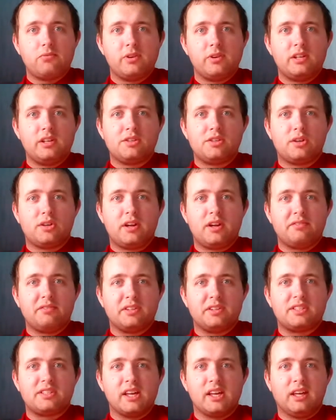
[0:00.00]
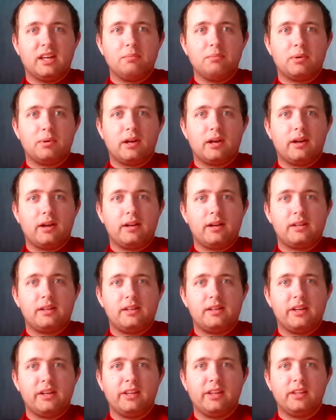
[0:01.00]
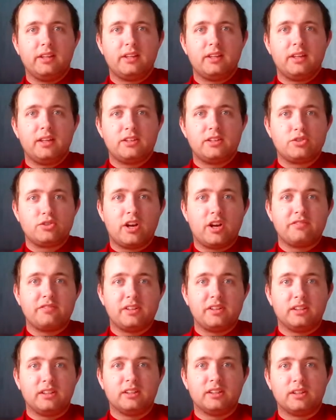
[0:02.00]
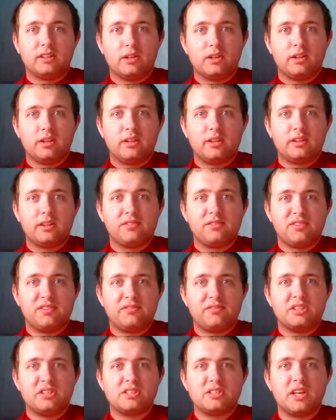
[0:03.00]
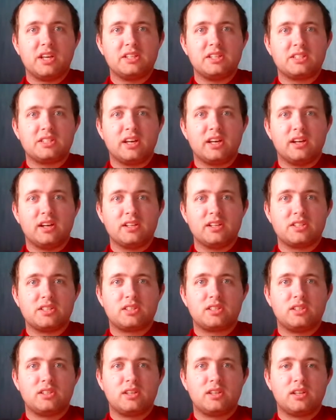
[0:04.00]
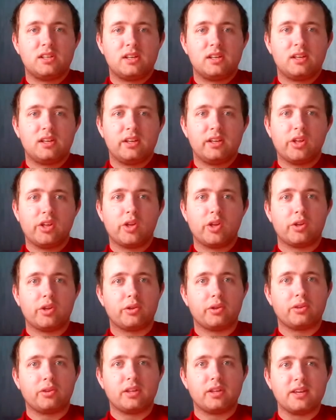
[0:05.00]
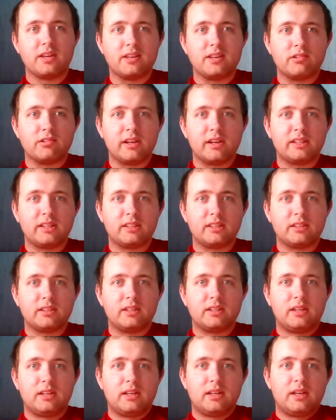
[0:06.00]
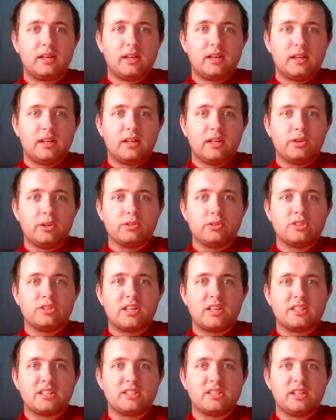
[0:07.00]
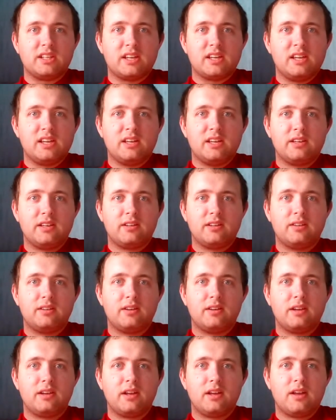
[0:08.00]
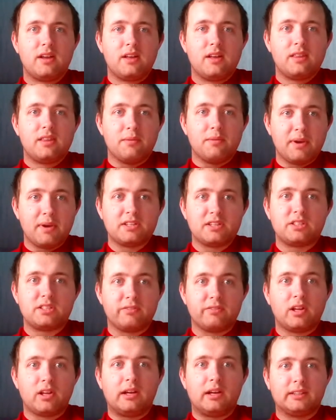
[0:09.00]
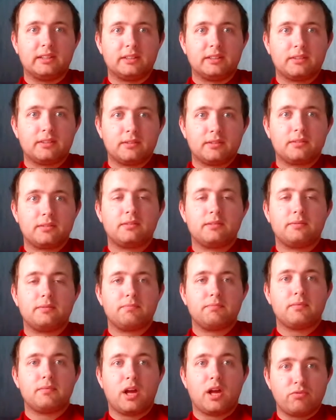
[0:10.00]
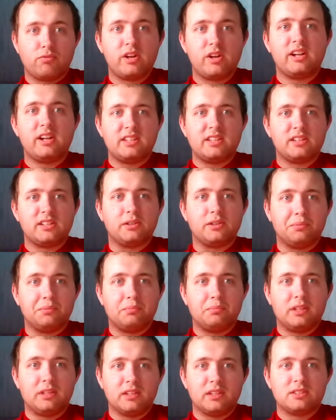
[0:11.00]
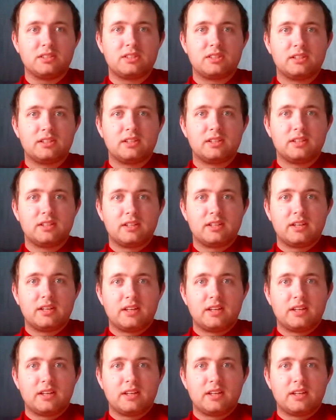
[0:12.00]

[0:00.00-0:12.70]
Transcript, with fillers: every driver taking part in driving the 56 cars on the grid on Saturday the best of luck. I really do because